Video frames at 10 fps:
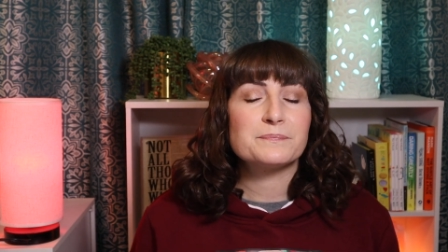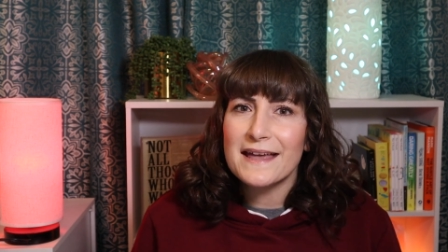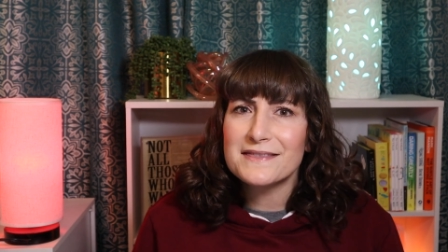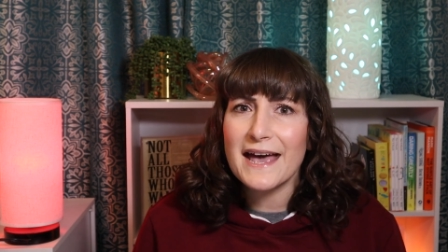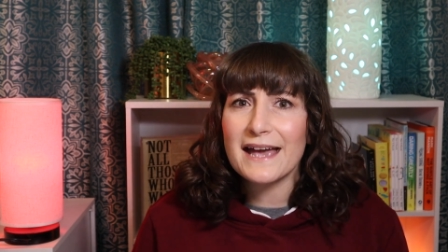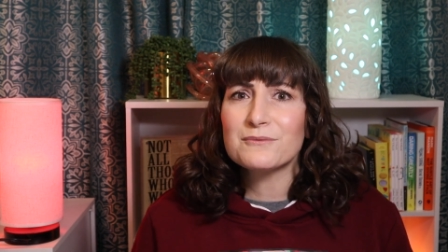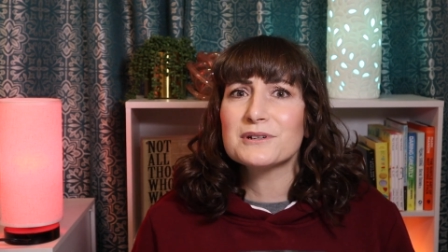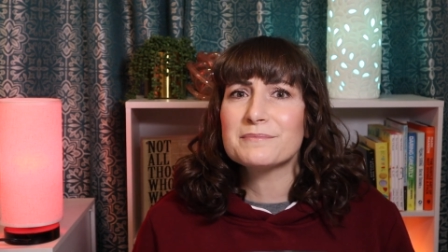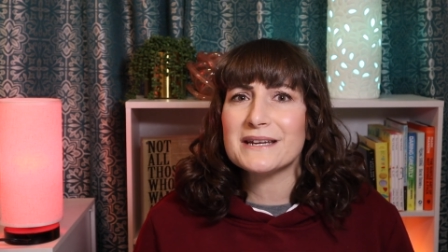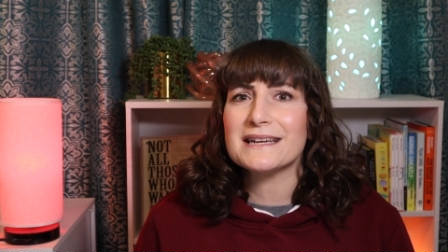And that
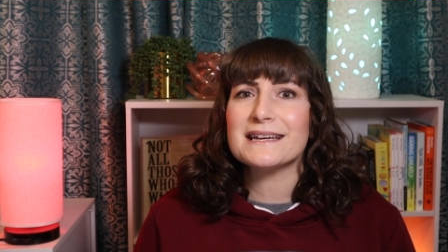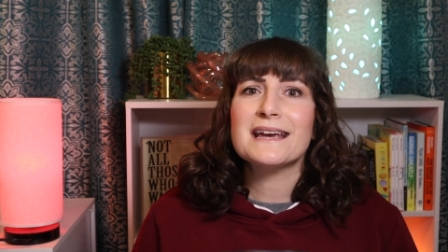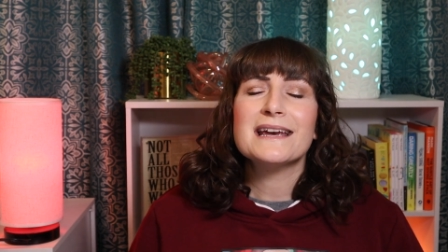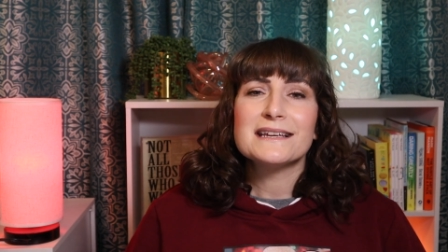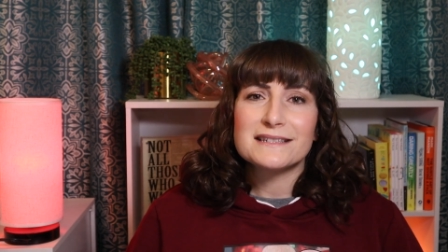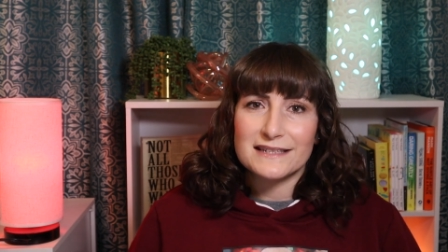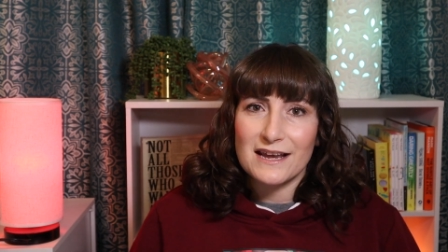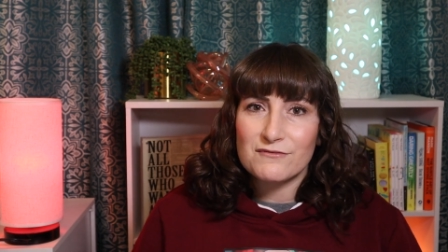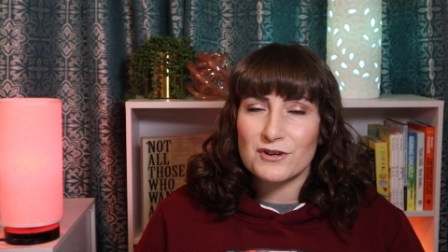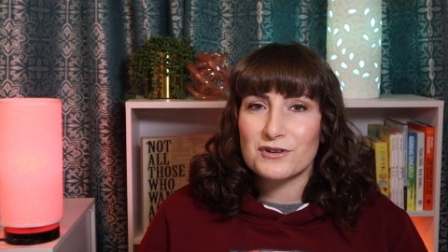would be
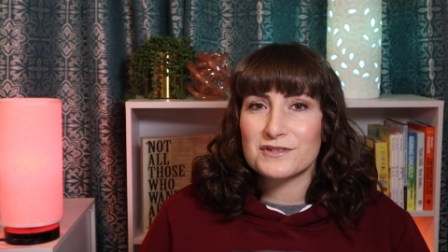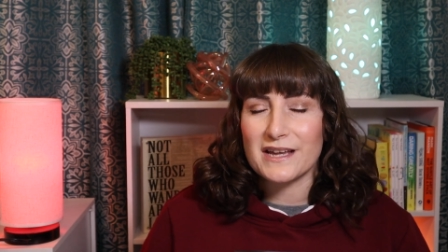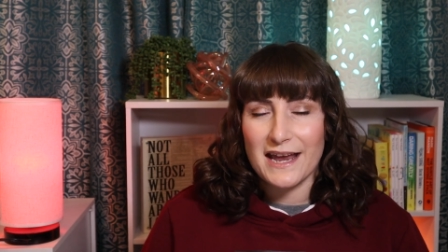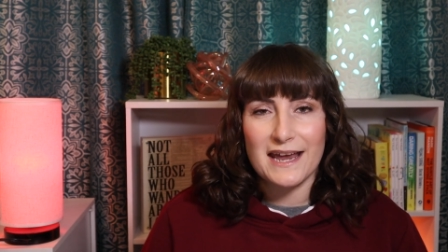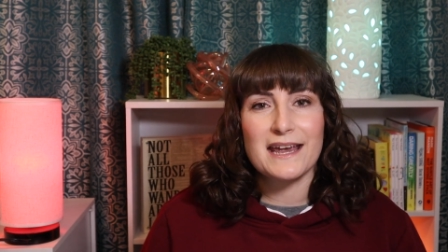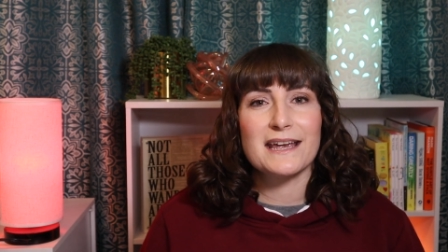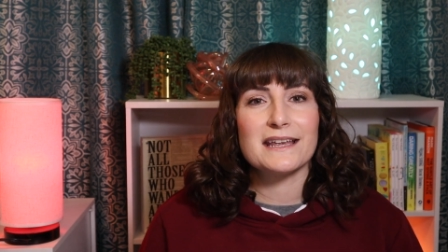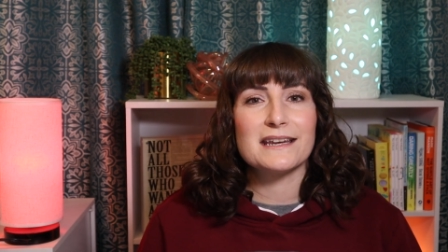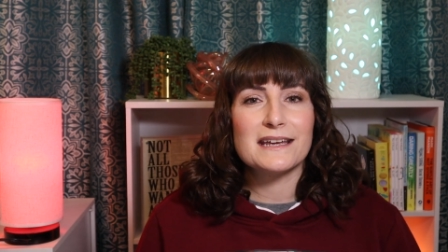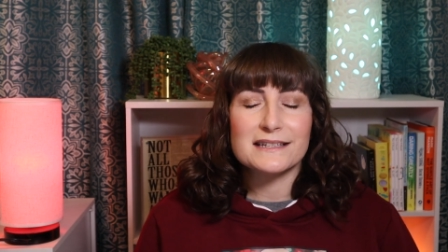saviors
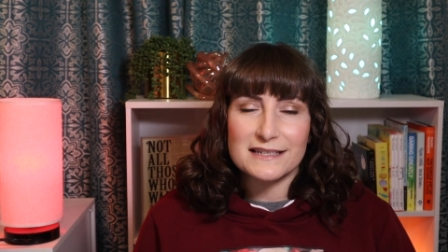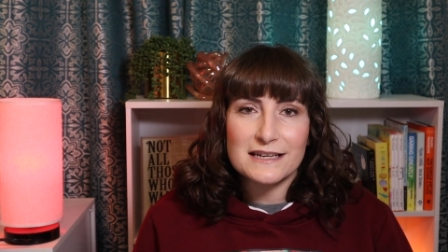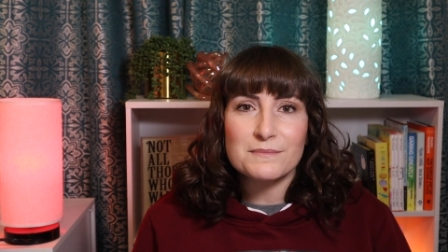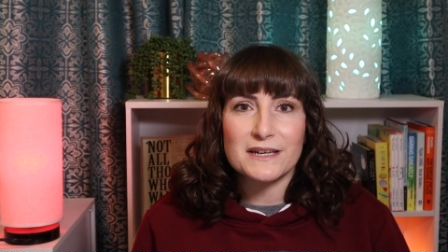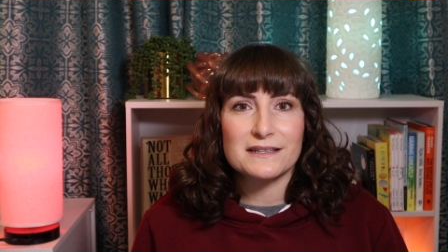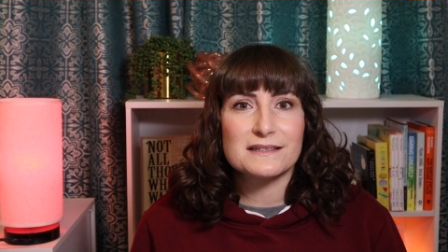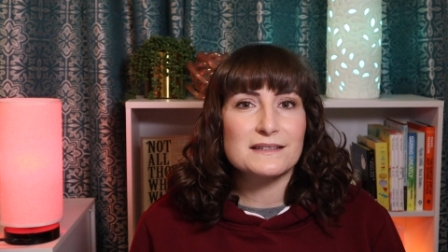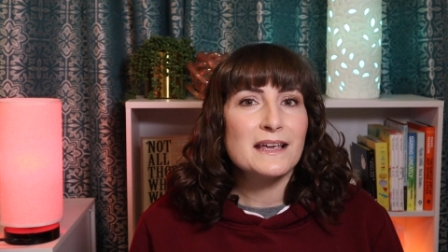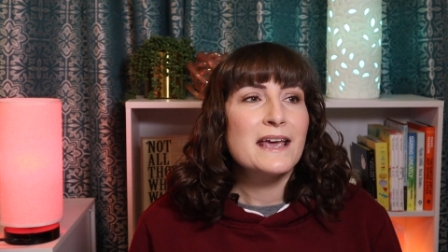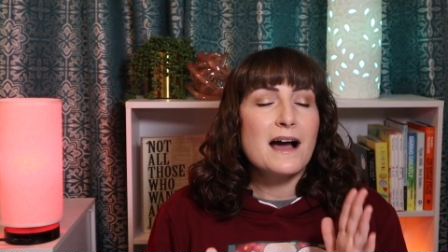and
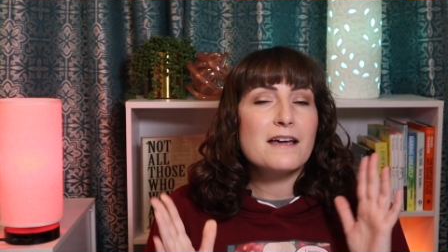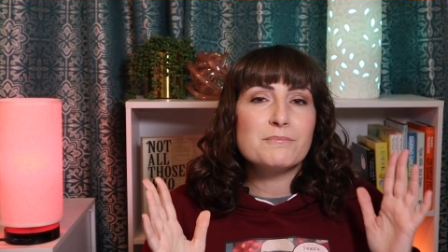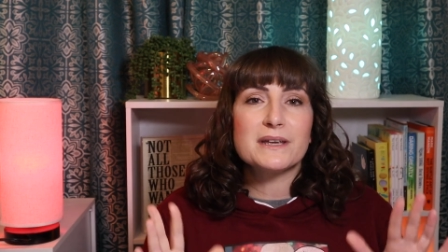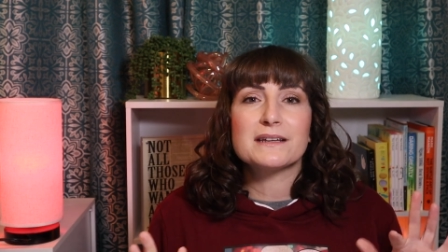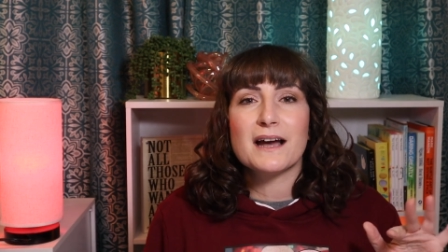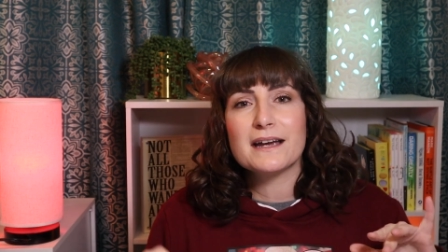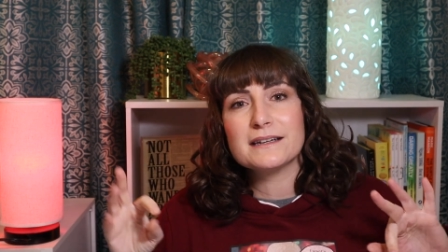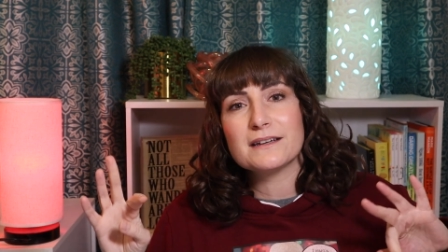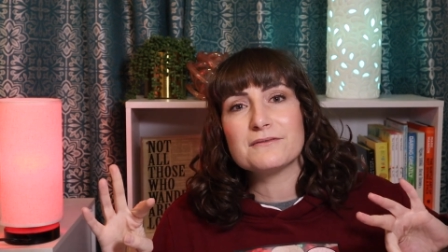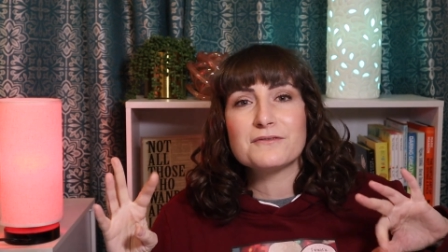demons. I've been
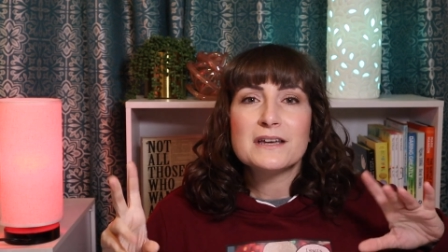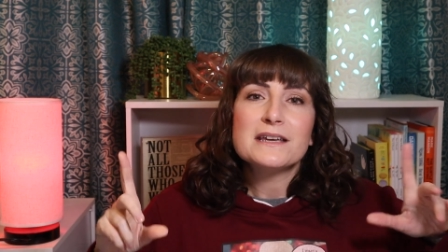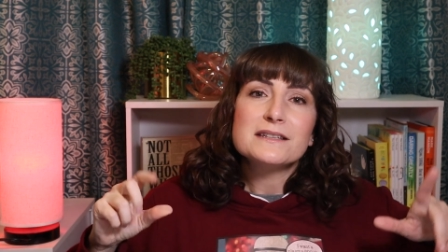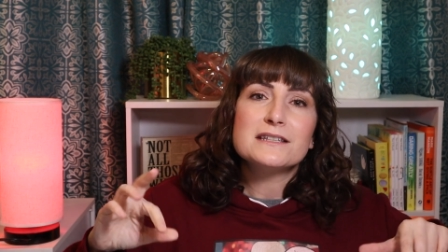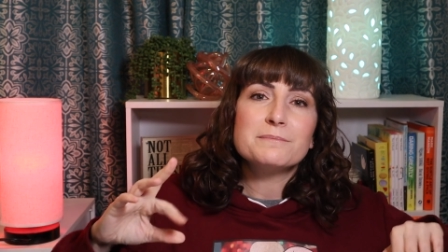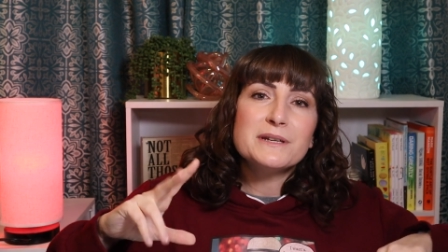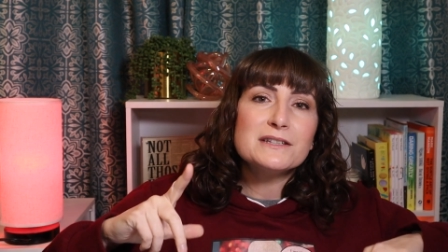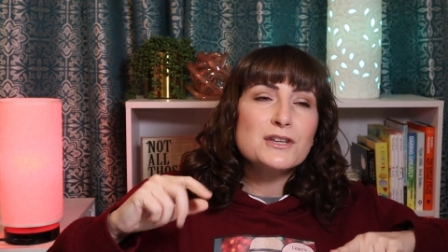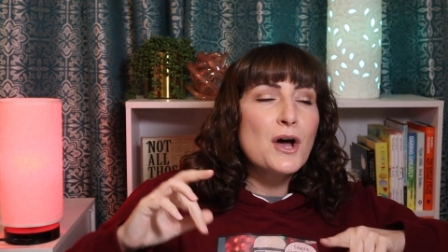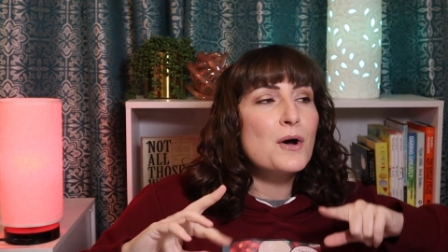kind of
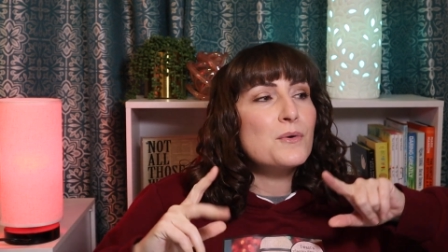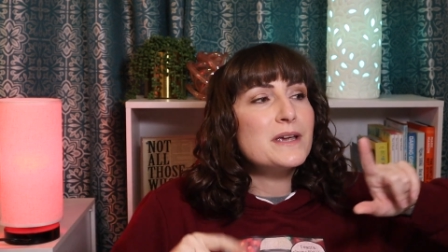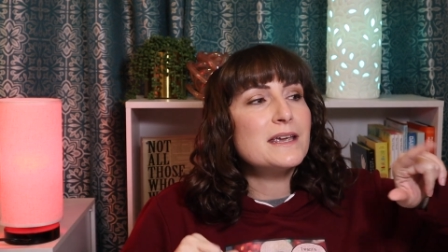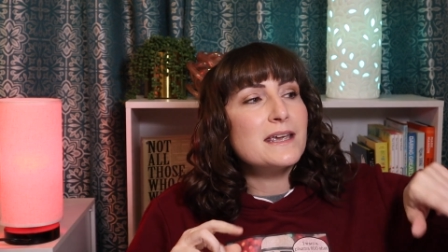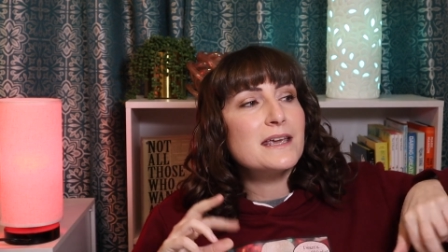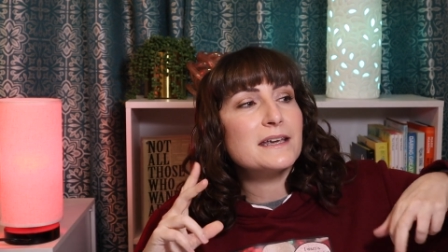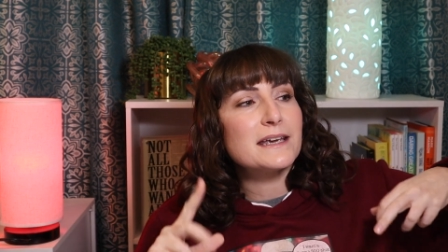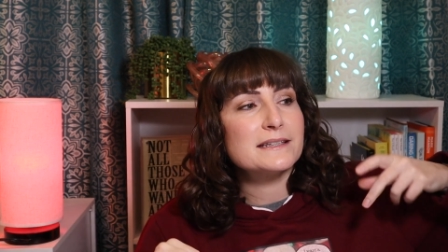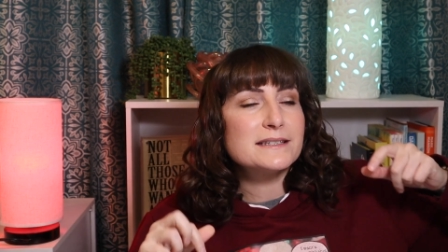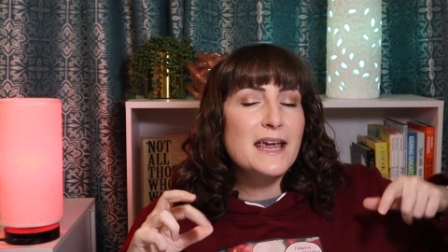tippy-toeing
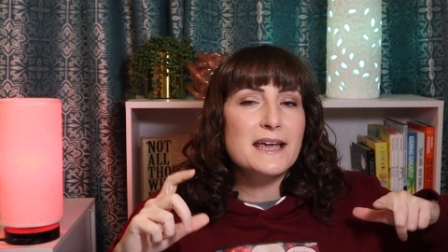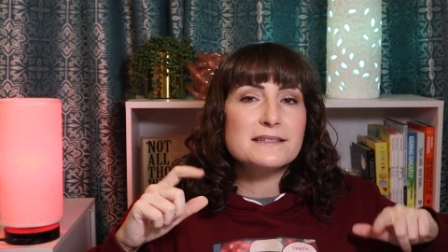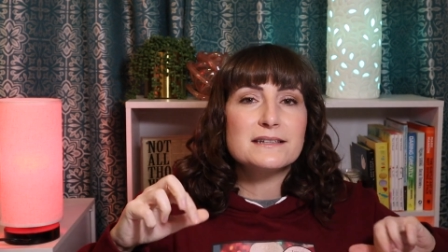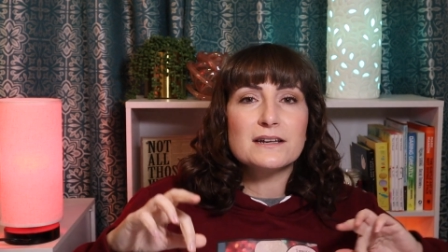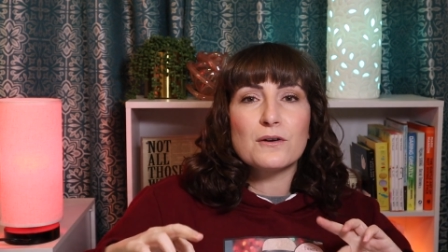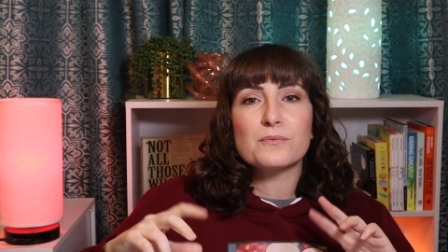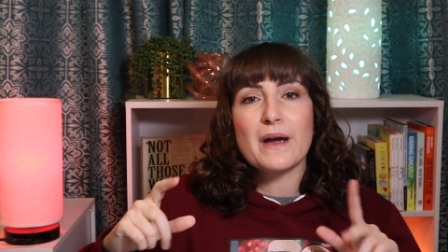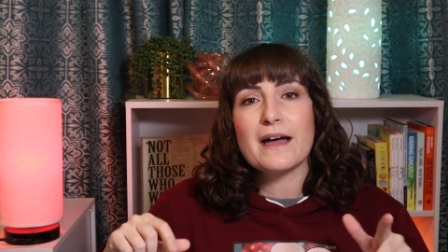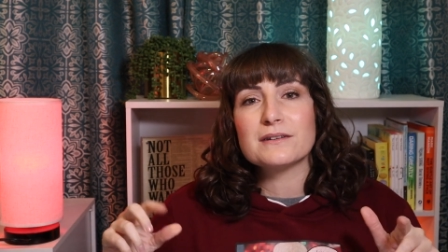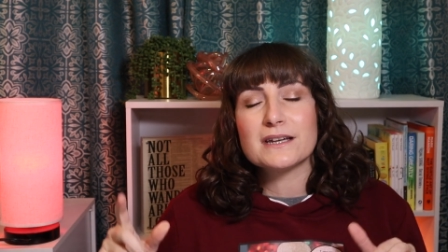and dancing
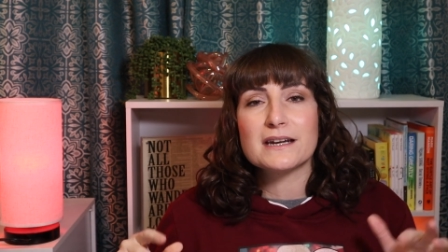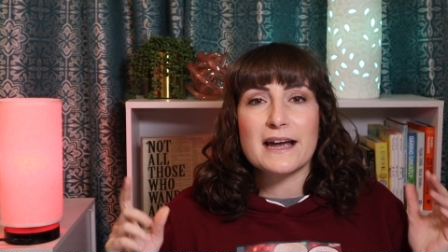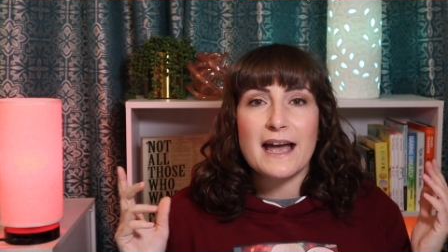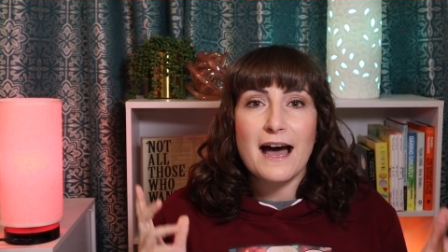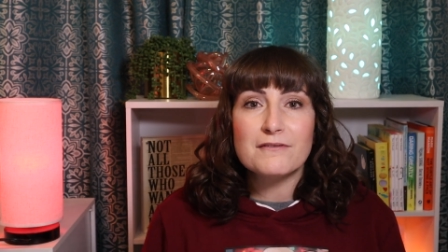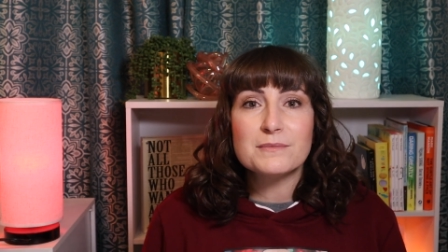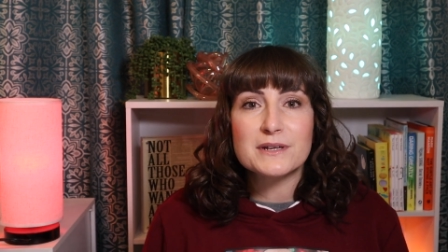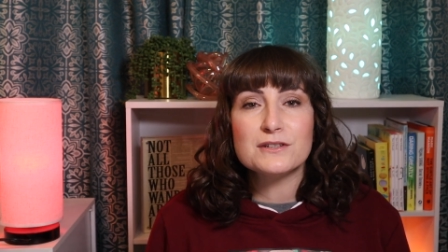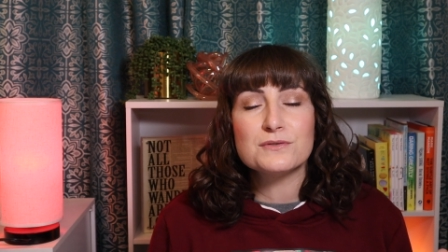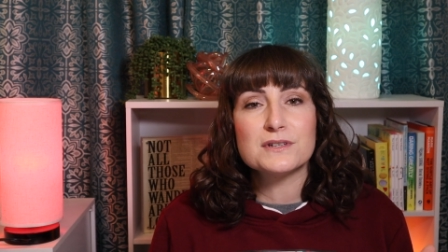around it. I haven't
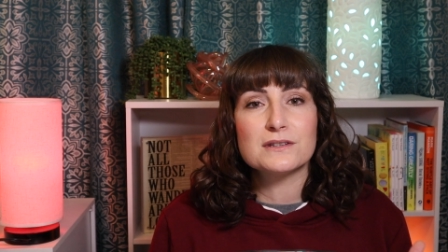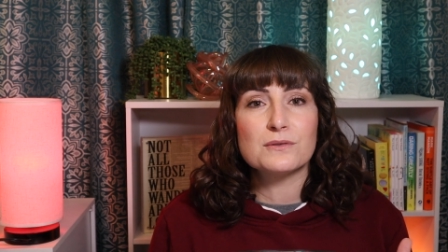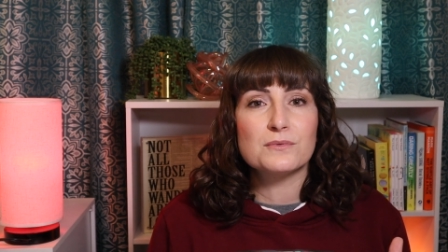been using